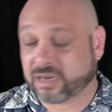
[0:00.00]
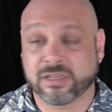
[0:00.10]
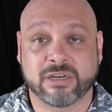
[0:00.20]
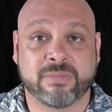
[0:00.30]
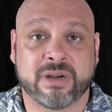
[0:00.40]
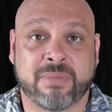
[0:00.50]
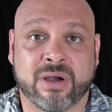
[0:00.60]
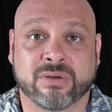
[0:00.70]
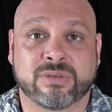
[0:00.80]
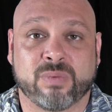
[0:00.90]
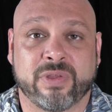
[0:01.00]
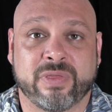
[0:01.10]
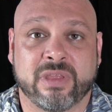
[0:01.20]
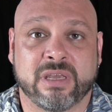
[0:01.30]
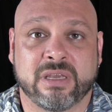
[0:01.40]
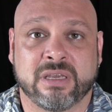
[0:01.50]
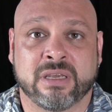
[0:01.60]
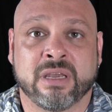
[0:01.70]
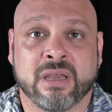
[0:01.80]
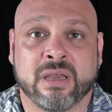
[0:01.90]
a little bit about what
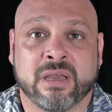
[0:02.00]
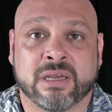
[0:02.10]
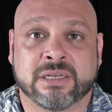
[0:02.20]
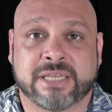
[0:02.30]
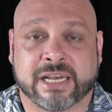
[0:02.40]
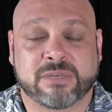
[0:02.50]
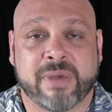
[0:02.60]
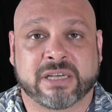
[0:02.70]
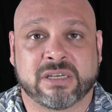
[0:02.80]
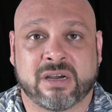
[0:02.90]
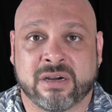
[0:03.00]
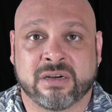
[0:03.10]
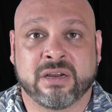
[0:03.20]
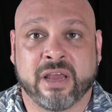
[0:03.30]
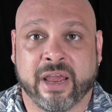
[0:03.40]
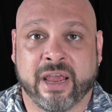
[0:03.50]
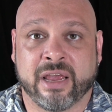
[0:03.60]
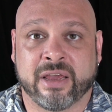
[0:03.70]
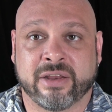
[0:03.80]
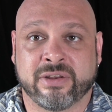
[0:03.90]
the tech specs are
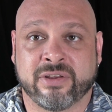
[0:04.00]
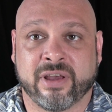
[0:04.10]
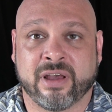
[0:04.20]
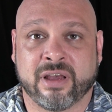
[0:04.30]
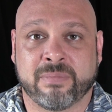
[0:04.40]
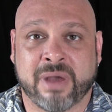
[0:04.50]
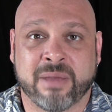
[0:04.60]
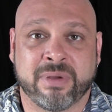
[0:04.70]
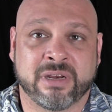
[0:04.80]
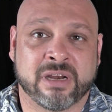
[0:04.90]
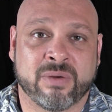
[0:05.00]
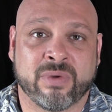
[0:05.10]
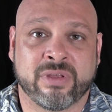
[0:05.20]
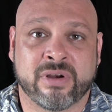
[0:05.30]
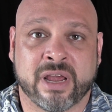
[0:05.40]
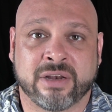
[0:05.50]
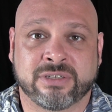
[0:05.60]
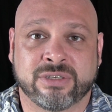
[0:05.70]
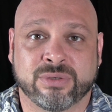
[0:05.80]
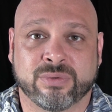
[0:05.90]
and my opinion on whether or not
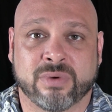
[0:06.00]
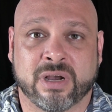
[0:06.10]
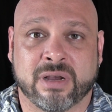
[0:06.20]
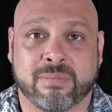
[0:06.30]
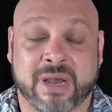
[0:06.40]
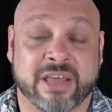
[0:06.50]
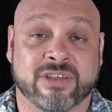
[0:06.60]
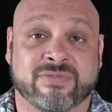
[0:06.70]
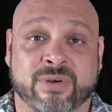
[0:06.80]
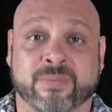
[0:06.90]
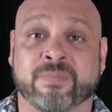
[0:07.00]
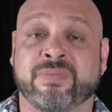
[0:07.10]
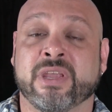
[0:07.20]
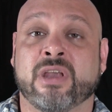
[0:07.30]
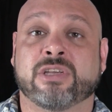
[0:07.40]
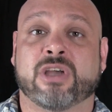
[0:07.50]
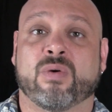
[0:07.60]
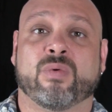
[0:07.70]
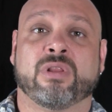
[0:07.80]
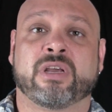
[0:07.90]
to buy this phone.
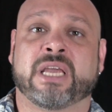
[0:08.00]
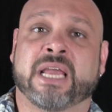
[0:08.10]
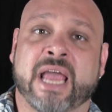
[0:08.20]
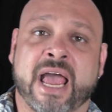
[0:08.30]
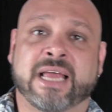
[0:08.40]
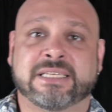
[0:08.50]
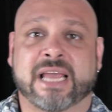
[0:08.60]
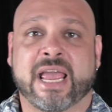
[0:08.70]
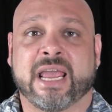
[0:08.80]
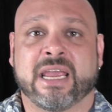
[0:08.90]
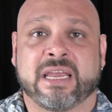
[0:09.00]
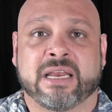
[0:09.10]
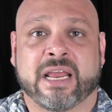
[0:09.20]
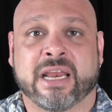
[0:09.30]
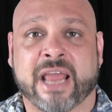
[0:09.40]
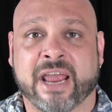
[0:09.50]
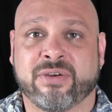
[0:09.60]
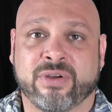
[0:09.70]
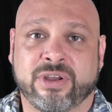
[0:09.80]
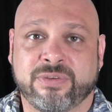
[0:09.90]
So we're looking at an
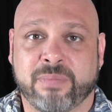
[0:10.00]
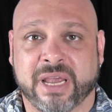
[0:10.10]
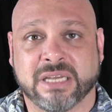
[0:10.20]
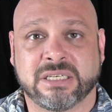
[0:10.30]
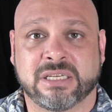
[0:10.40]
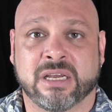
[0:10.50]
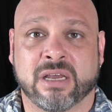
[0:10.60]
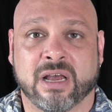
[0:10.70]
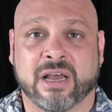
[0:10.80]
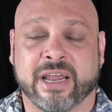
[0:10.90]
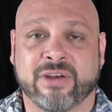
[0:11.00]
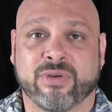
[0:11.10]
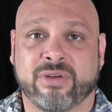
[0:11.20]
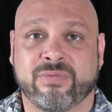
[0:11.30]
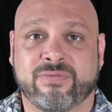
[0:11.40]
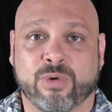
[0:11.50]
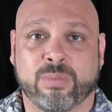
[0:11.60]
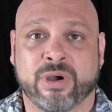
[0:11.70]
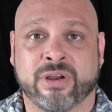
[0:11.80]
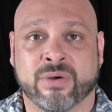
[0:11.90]
Android-based, Android
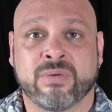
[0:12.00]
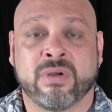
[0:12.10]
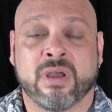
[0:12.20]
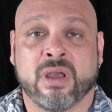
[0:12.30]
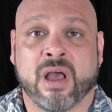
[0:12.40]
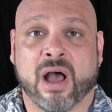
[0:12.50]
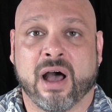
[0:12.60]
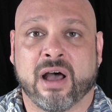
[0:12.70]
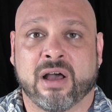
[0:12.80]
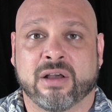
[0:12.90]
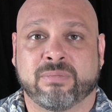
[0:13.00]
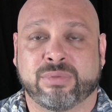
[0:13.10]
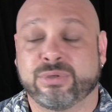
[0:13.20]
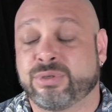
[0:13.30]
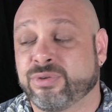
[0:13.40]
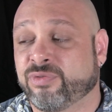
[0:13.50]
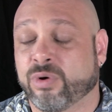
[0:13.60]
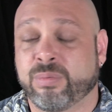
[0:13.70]
4.0, Bluetooth